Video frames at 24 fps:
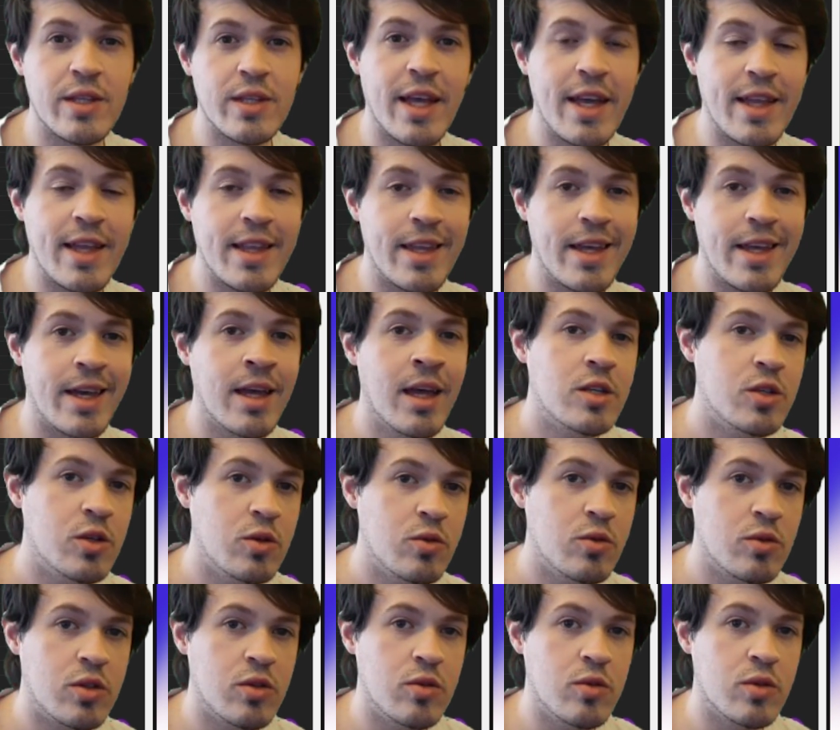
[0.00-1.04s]
lately
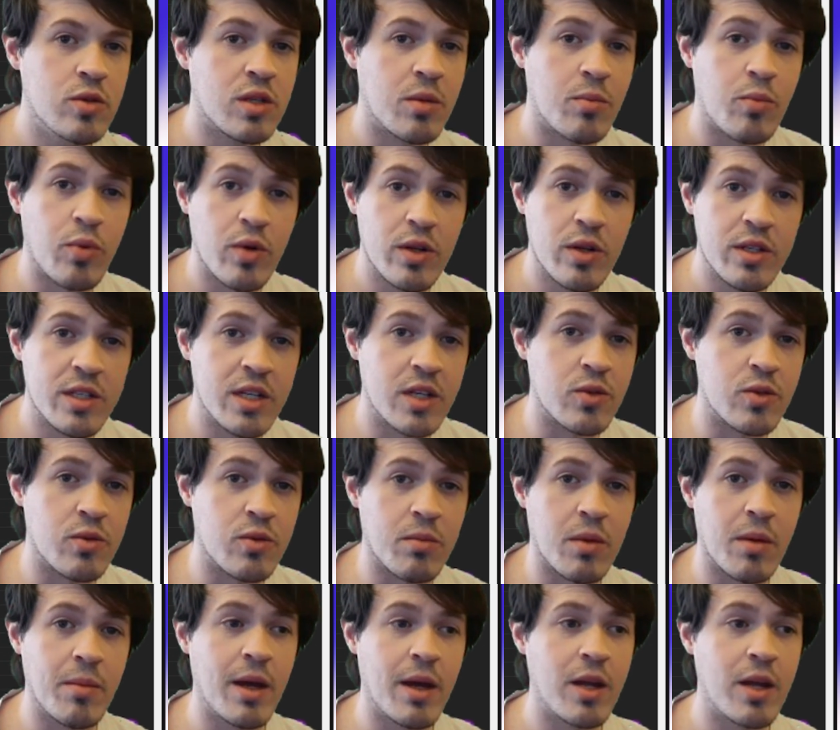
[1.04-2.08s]
due to some printings from
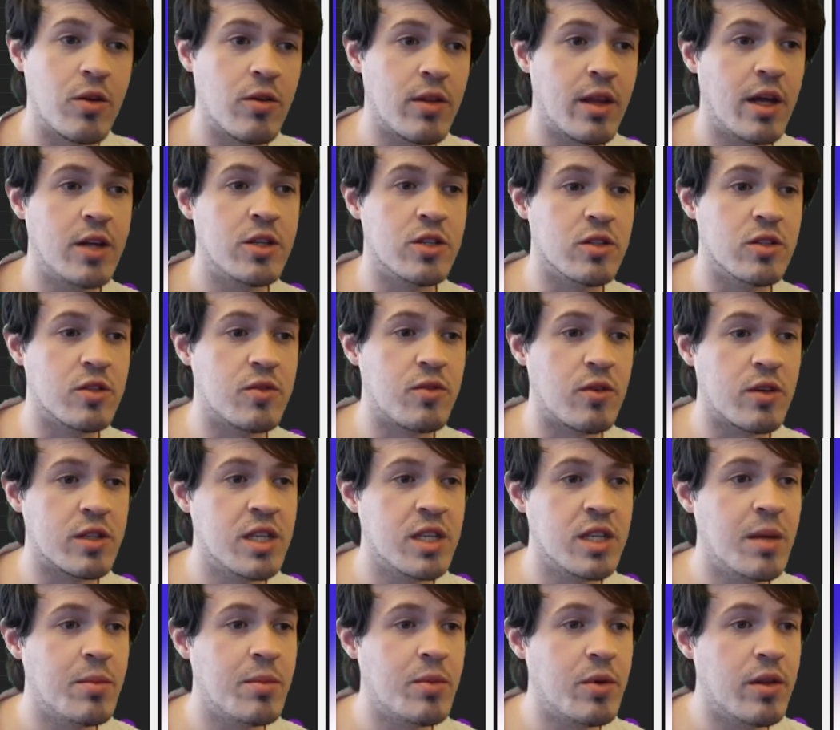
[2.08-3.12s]
Commander Legends. For
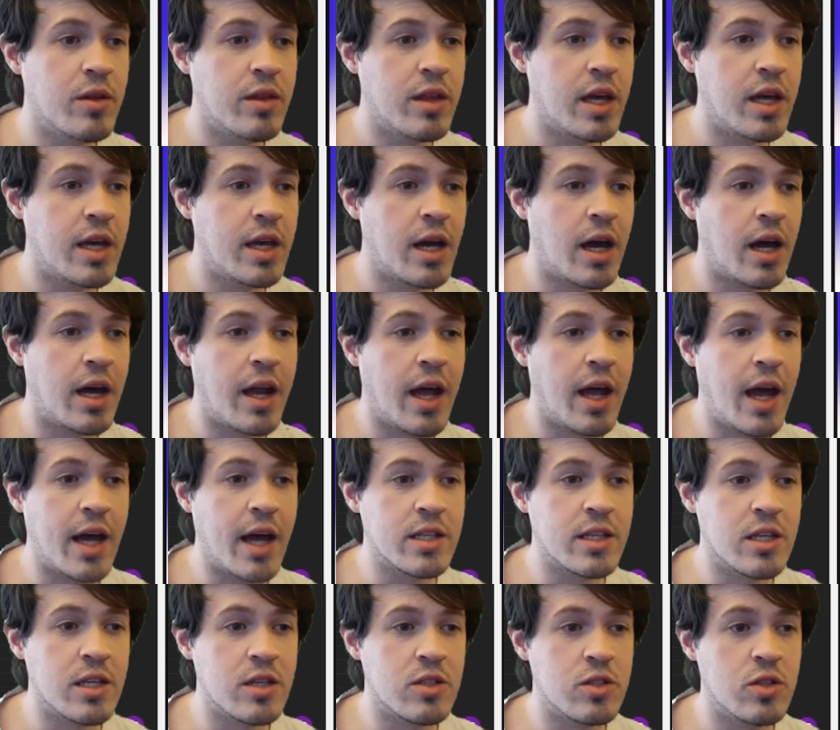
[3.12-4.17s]
example, they got
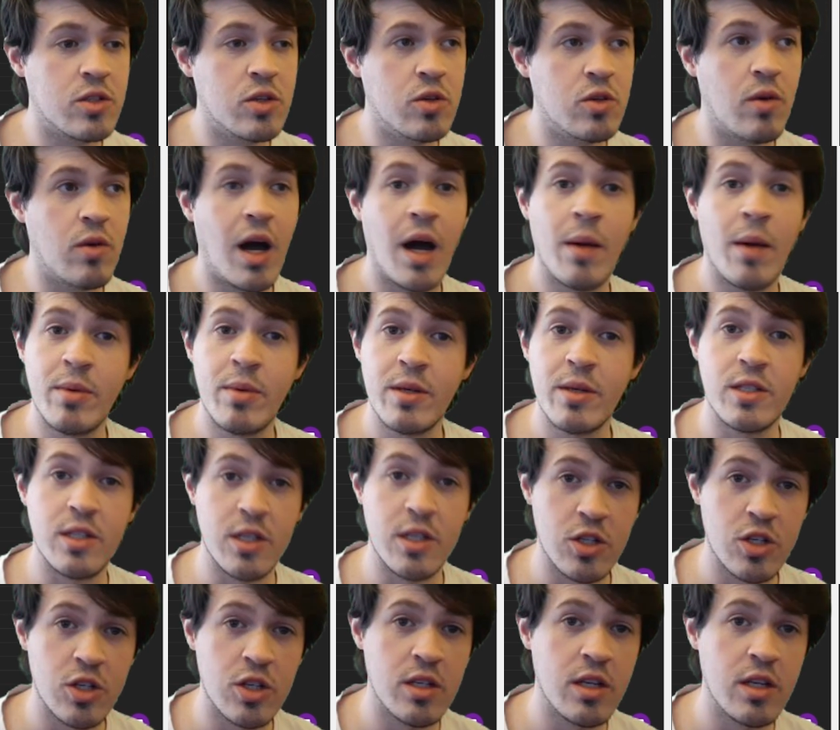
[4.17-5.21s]
access to
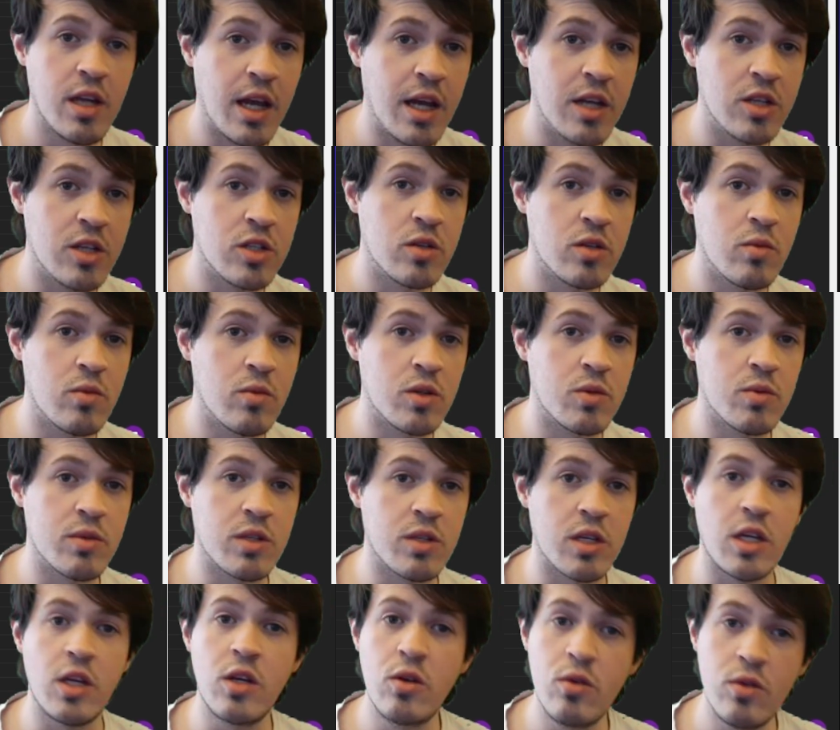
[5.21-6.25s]
Opposition Agent, which was
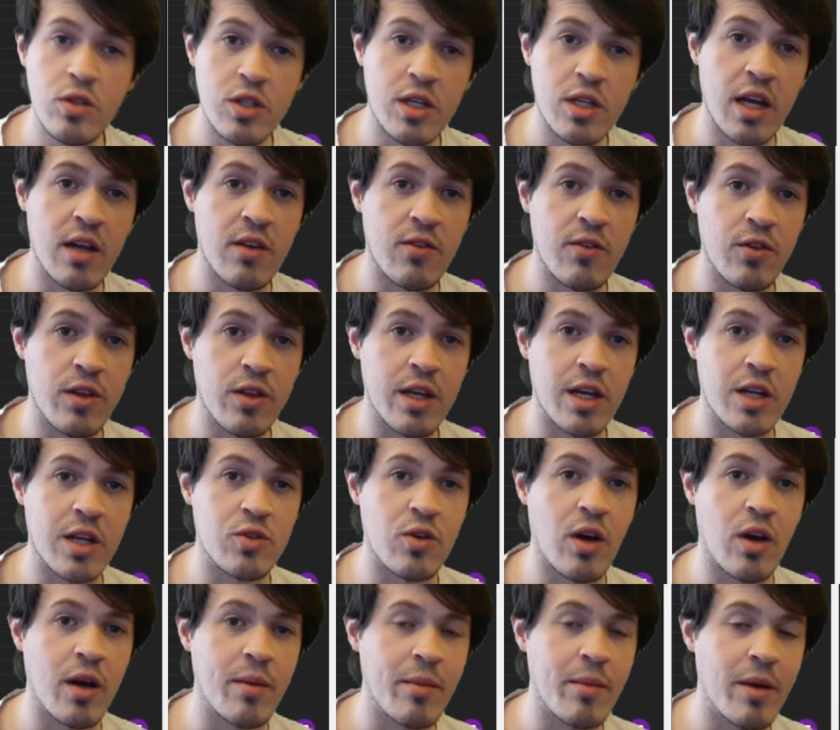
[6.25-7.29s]
a huge get for the
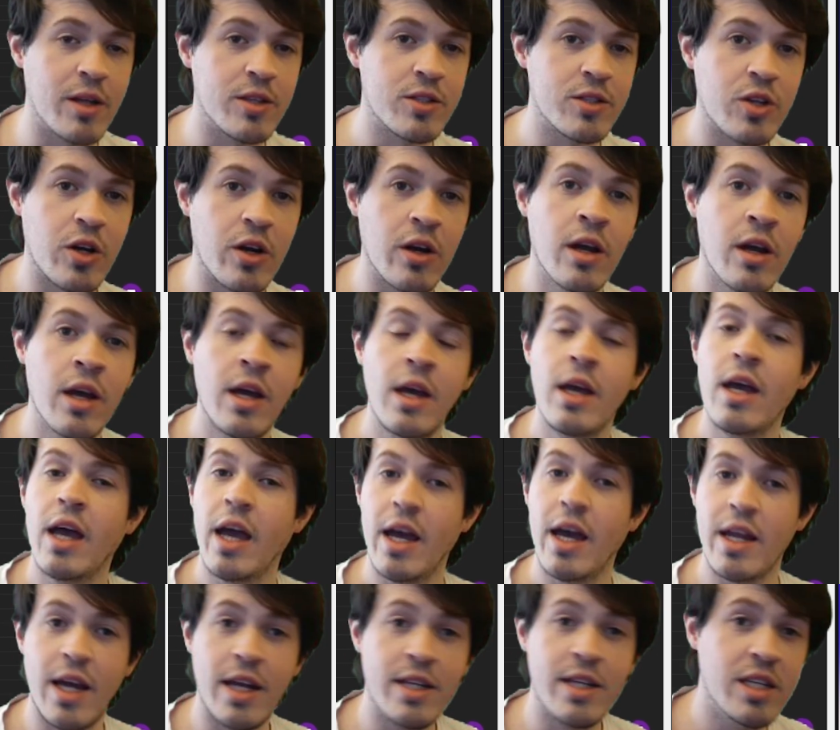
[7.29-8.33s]
Gitrog Monster,
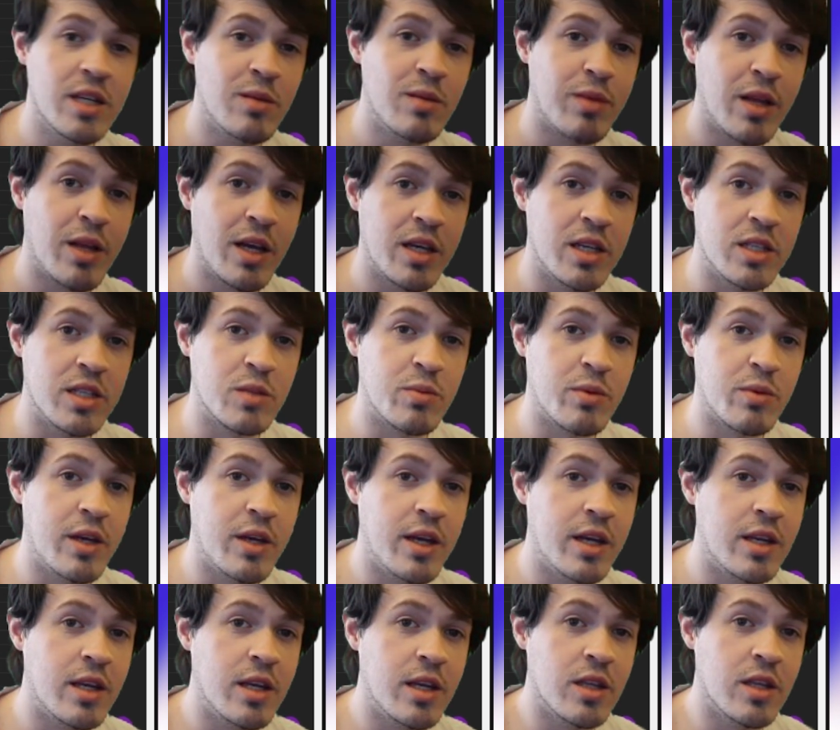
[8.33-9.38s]
and I did play
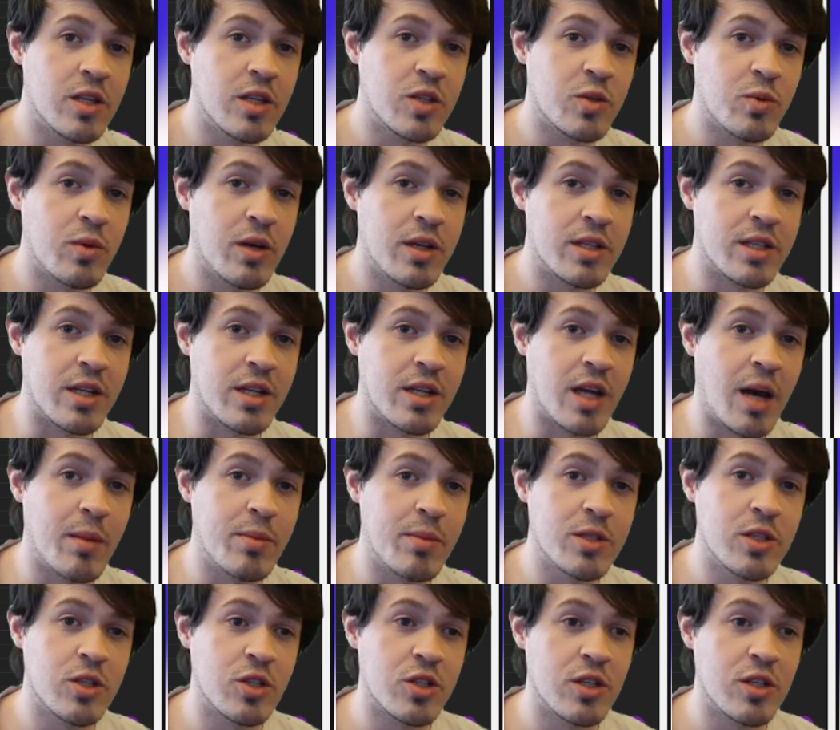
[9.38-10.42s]
Spleen in the Swiss, and
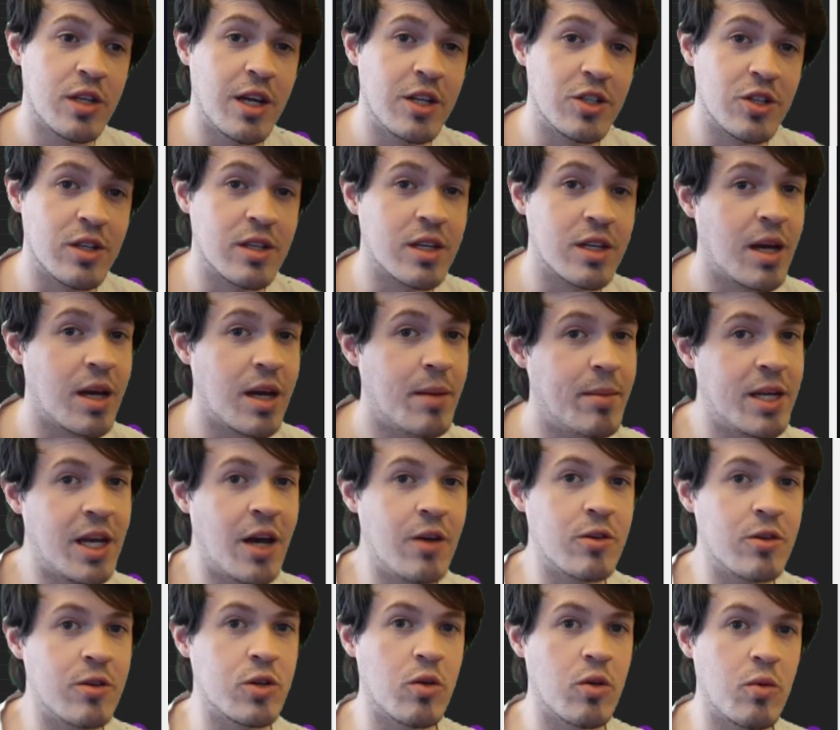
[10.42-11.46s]
Opposition Agent coming
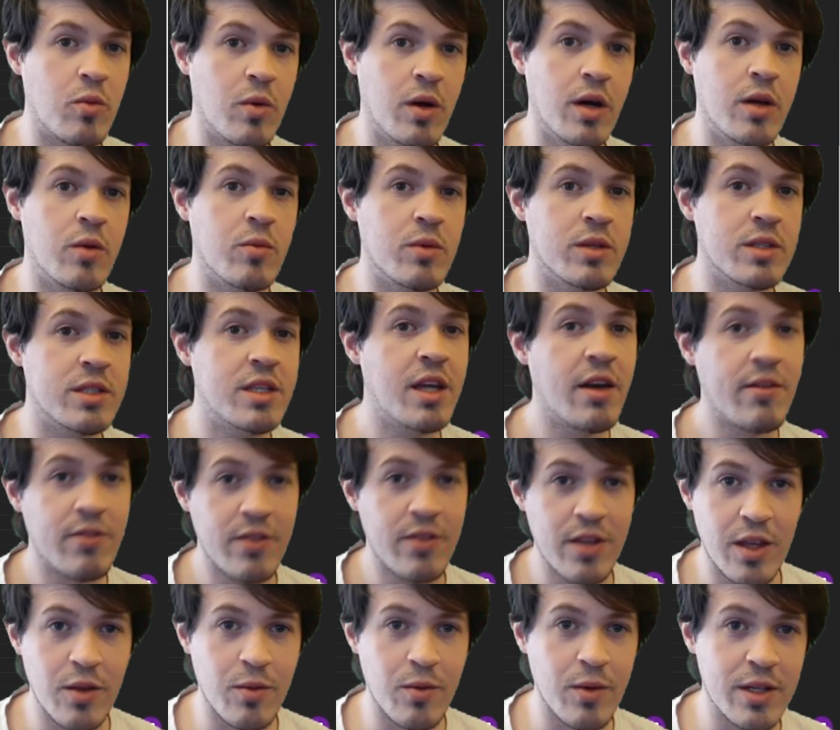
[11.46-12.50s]
down turn 1 was
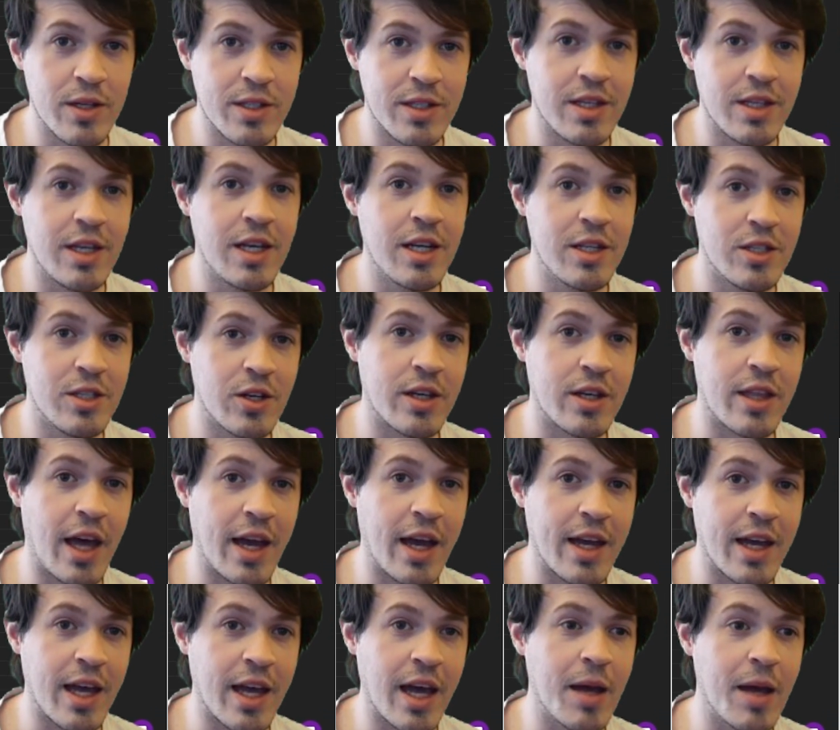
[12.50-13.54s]
definitely the reason he took
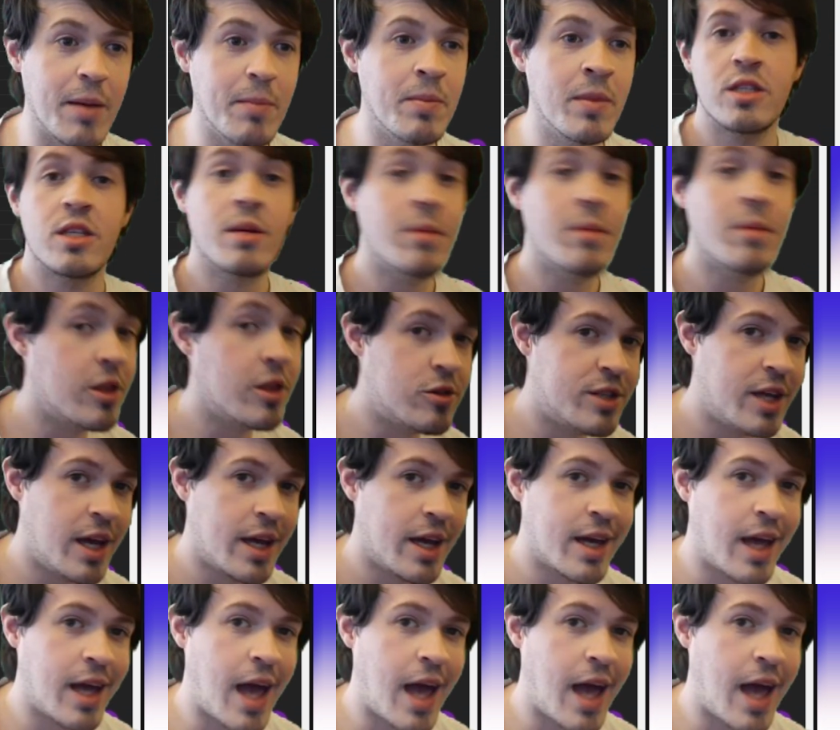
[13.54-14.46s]
that game. Some other tech